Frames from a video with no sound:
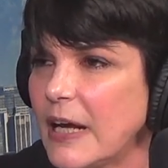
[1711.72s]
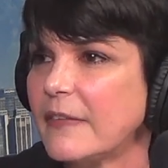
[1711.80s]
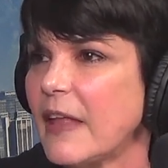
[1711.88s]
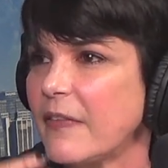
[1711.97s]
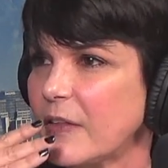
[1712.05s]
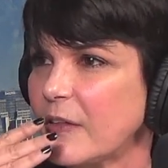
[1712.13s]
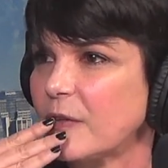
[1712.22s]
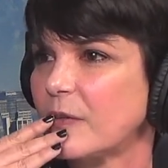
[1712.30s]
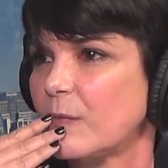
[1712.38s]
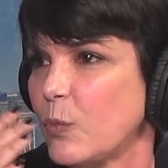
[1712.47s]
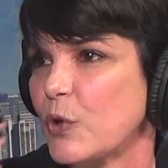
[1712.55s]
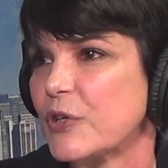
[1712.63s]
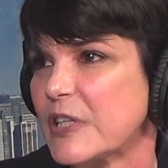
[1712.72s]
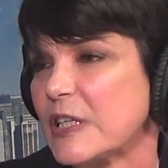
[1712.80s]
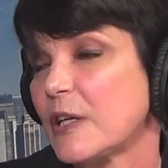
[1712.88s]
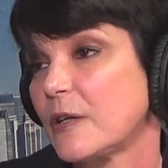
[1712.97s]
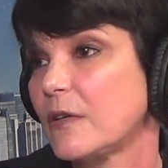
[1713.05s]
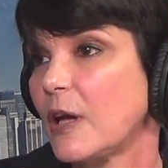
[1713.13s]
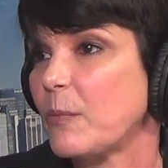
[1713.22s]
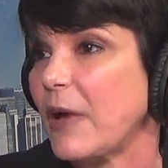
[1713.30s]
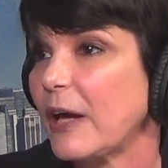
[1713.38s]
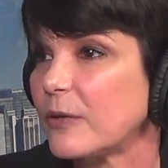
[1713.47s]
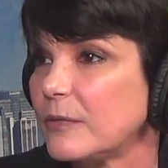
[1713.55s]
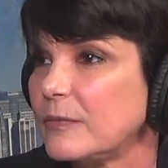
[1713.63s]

And then the words come out.